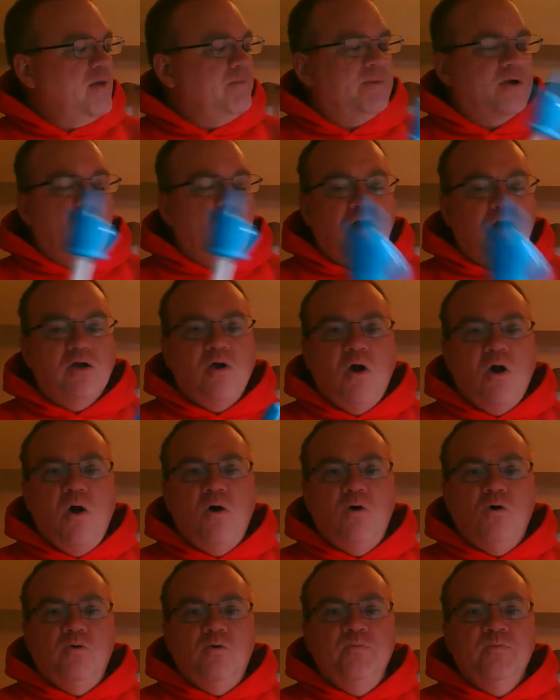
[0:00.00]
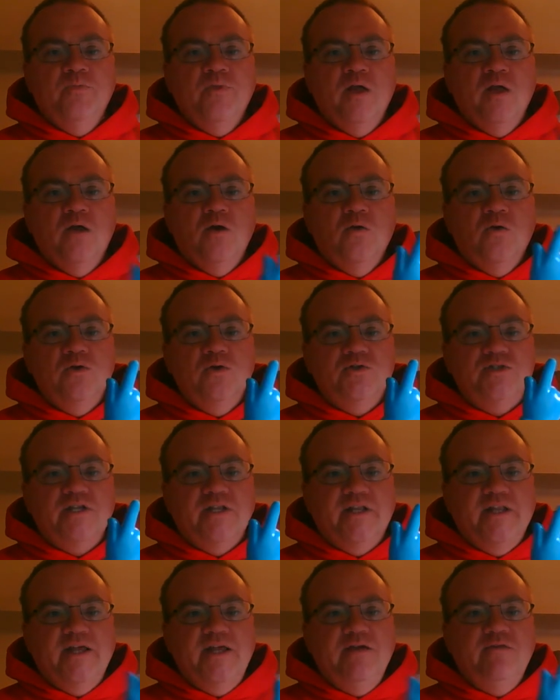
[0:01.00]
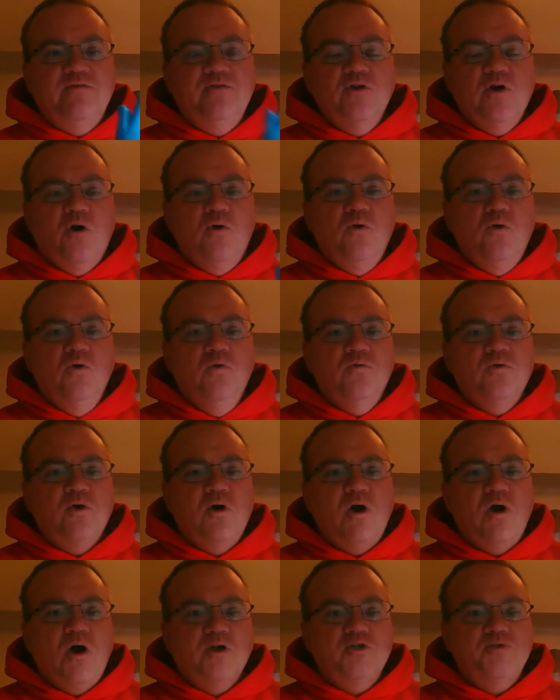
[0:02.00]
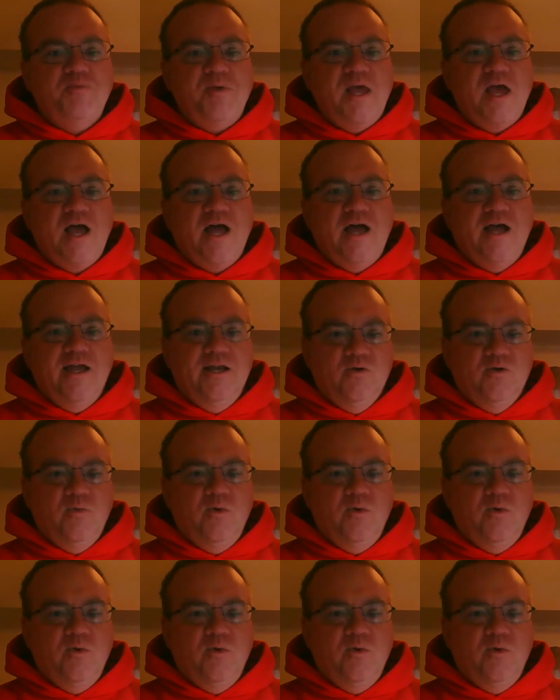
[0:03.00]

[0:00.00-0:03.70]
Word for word: But our goal is to leave no Hoover Hawks behind.